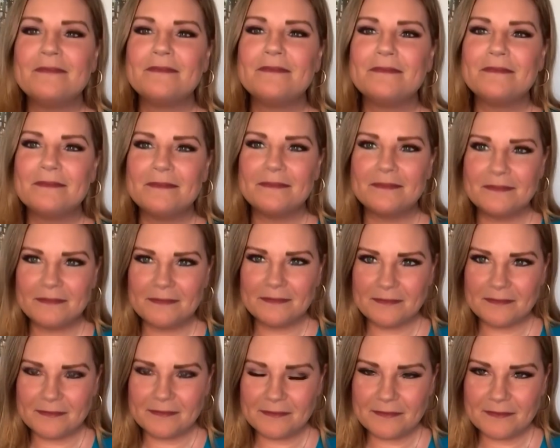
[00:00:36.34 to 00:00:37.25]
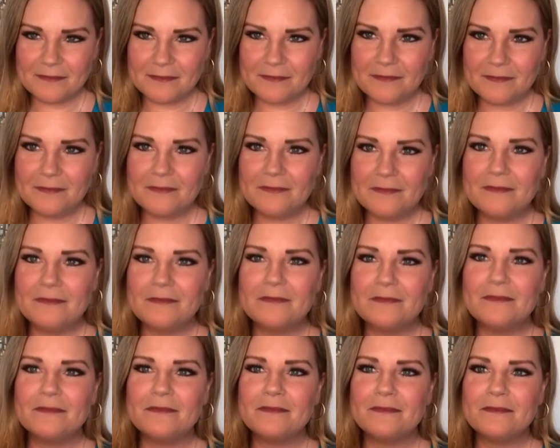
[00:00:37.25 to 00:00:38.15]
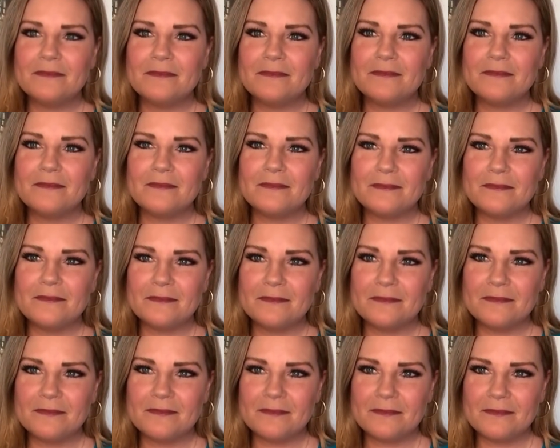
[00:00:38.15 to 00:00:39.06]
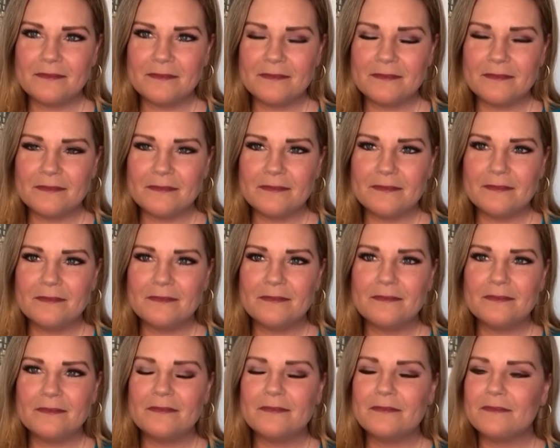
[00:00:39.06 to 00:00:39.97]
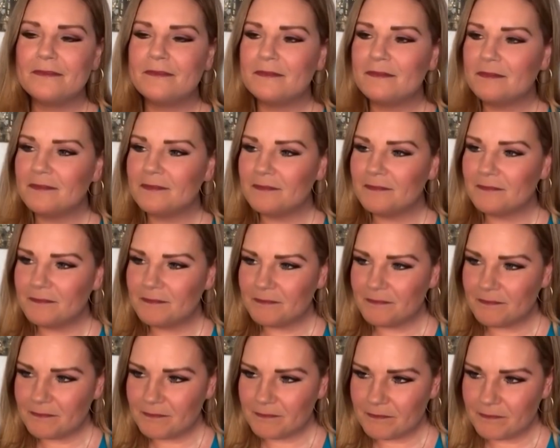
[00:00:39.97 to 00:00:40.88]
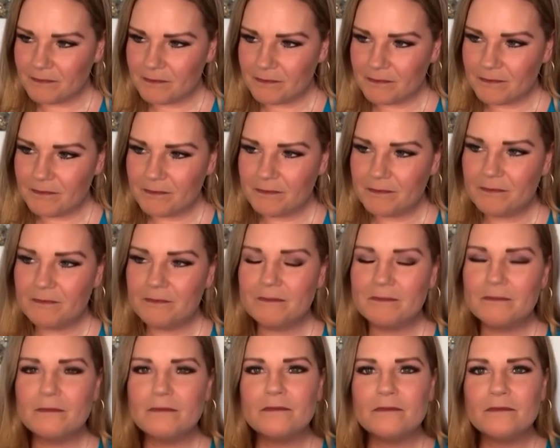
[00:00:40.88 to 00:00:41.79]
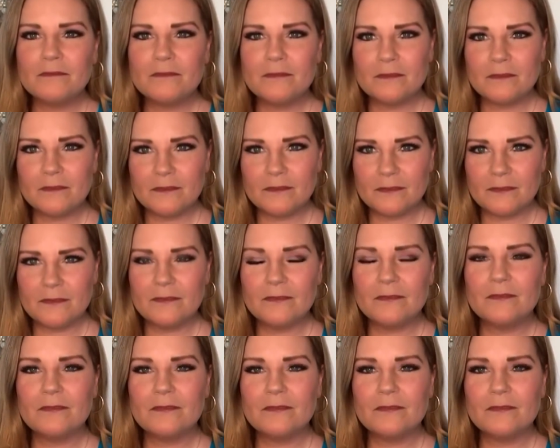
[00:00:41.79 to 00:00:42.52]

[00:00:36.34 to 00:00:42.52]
This person isn't speaking.